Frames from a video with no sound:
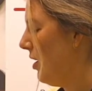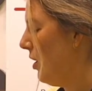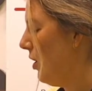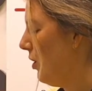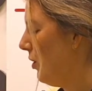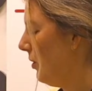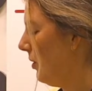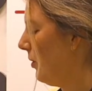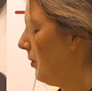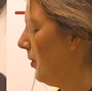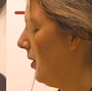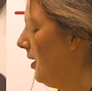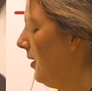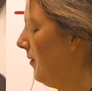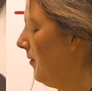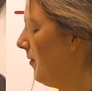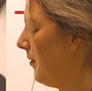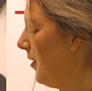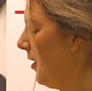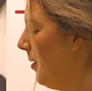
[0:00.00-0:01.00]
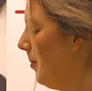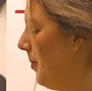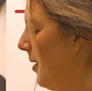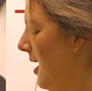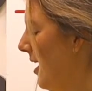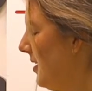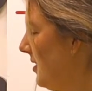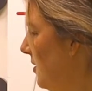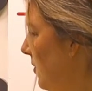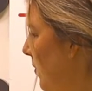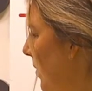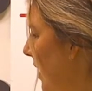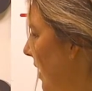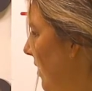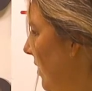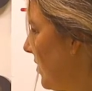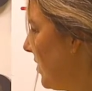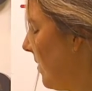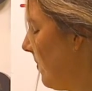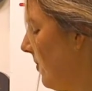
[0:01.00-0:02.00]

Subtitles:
3 free pints a week or something.